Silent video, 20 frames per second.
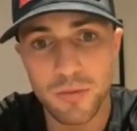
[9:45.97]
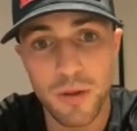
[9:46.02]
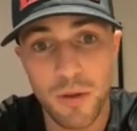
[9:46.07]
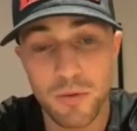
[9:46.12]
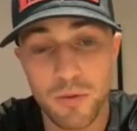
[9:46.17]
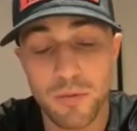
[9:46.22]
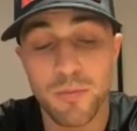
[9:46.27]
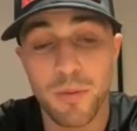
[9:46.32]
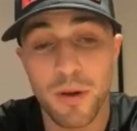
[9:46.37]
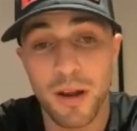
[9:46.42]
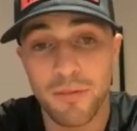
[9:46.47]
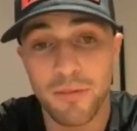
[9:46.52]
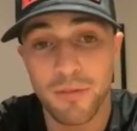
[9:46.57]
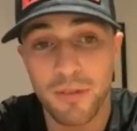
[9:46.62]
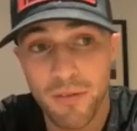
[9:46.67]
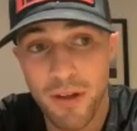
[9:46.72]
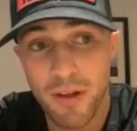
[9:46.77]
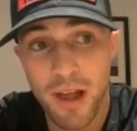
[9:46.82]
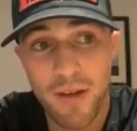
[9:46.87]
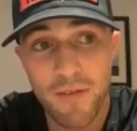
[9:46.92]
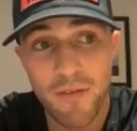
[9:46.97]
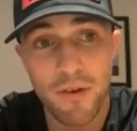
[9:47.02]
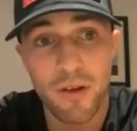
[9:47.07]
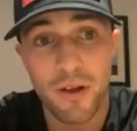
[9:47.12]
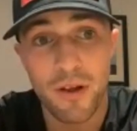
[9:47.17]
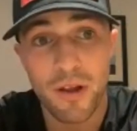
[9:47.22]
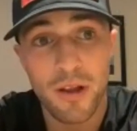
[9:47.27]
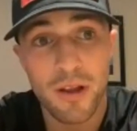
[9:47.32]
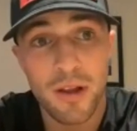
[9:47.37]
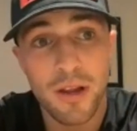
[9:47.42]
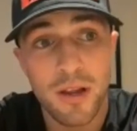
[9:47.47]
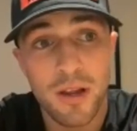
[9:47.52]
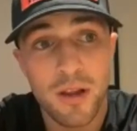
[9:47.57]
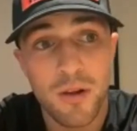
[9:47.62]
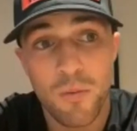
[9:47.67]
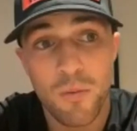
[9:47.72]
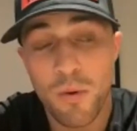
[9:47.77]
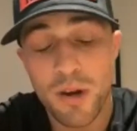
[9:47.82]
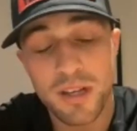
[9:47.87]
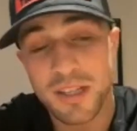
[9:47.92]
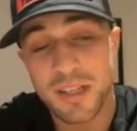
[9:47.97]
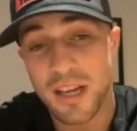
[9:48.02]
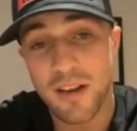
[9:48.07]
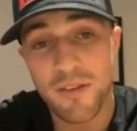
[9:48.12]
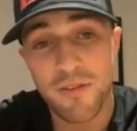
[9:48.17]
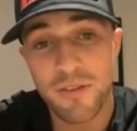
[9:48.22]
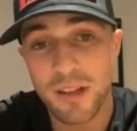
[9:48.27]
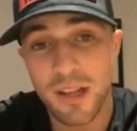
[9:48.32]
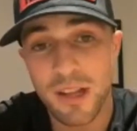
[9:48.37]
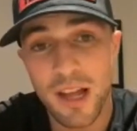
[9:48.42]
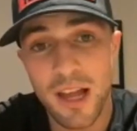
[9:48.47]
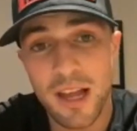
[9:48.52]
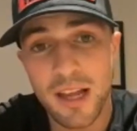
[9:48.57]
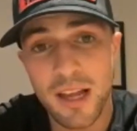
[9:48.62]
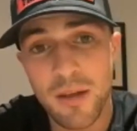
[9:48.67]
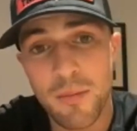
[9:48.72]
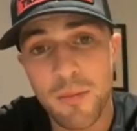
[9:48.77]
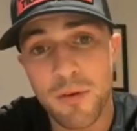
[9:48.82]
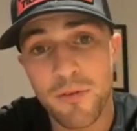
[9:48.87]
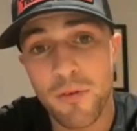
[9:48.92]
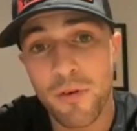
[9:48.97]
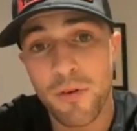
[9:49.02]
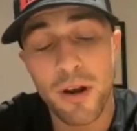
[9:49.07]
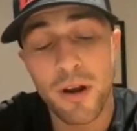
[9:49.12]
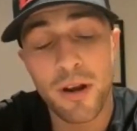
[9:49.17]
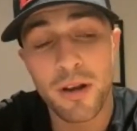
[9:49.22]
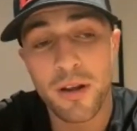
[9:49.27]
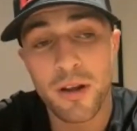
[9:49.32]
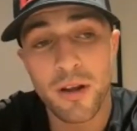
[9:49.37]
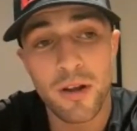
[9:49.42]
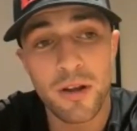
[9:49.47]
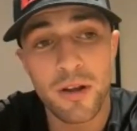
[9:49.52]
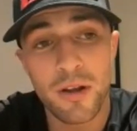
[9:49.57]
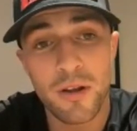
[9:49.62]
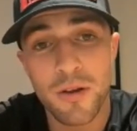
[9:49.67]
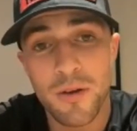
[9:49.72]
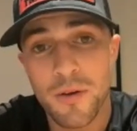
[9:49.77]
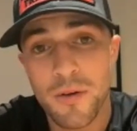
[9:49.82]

It was bad. I've never ever witnessed anything like it before, and I